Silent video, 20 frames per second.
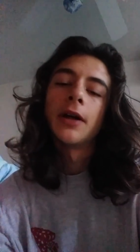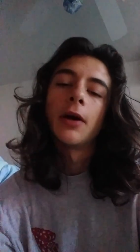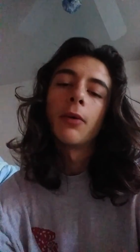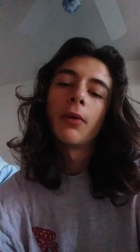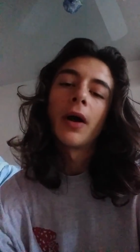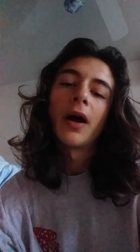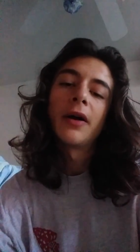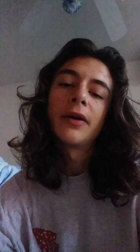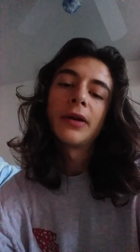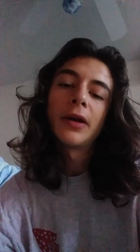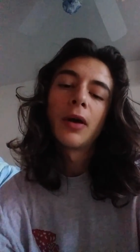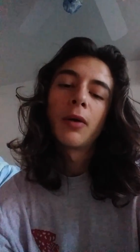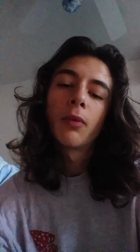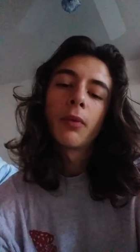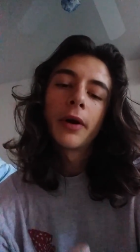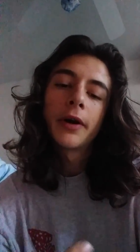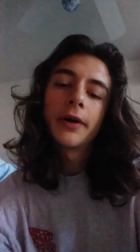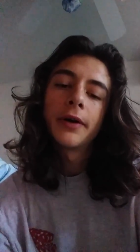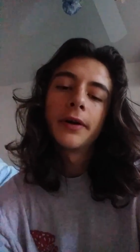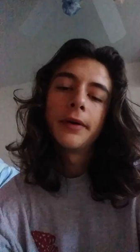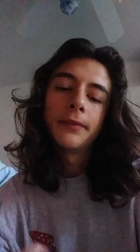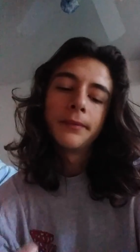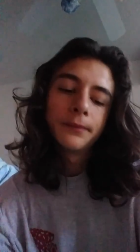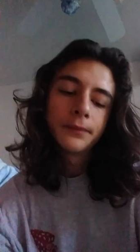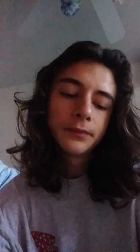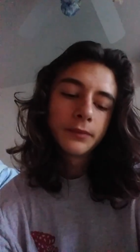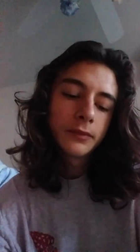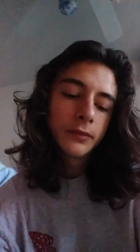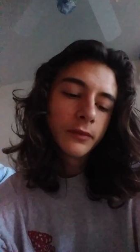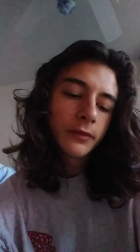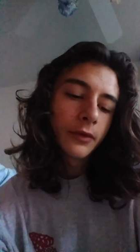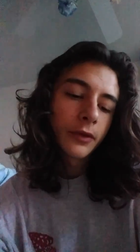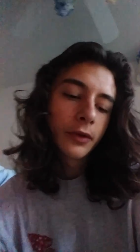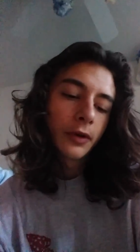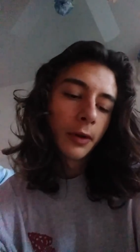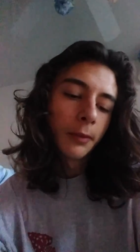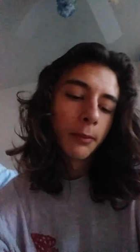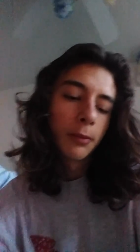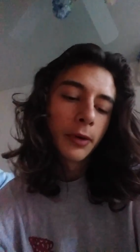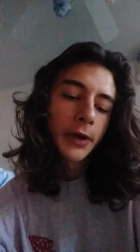I wear it on